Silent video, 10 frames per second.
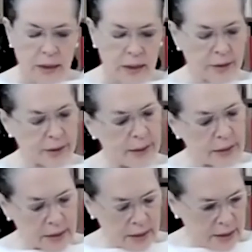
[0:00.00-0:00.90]
It
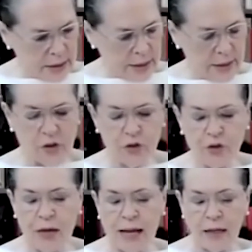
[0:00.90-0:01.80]
is in these
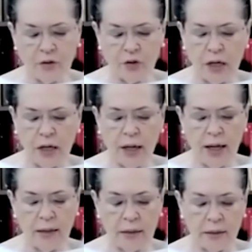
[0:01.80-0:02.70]
challenging
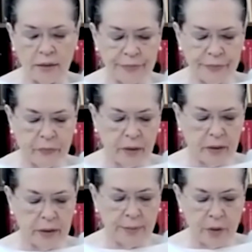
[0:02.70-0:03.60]
and
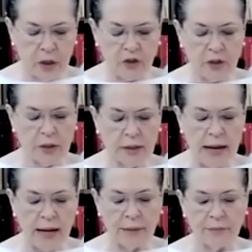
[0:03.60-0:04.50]
emergent
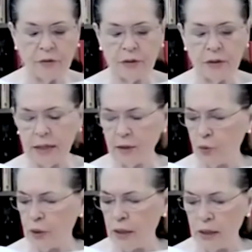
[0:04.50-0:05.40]
times that
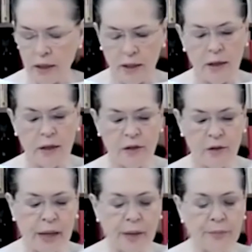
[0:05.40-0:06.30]
we, the
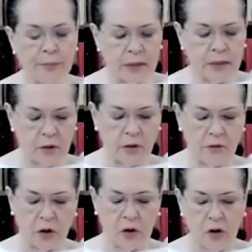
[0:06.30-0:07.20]
members
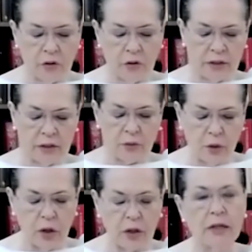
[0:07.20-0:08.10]
of the Congress
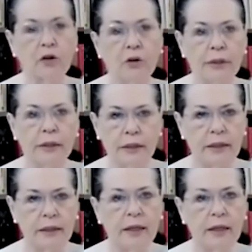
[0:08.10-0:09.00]
Working
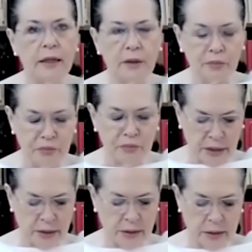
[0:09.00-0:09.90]
Committee,
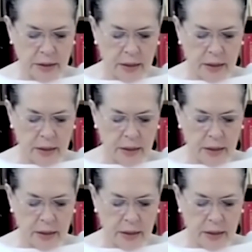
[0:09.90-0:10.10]
meet.